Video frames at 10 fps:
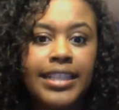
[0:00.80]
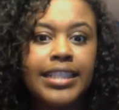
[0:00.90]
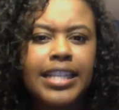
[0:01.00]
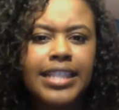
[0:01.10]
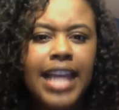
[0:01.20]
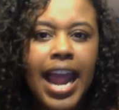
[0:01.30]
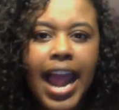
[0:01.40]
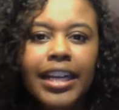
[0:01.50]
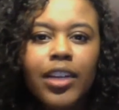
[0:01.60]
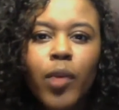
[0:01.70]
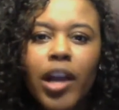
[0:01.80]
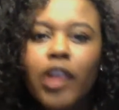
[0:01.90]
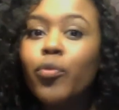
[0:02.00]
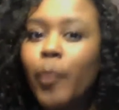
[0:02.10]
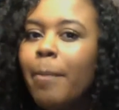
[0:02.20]
Does
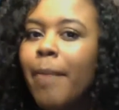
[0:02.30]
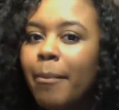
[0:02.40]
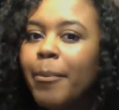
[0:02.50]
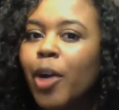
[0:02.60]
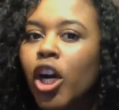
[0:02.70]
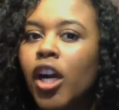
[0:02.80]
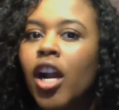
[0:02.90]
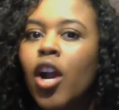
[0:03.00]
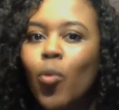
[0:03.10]
anyone remember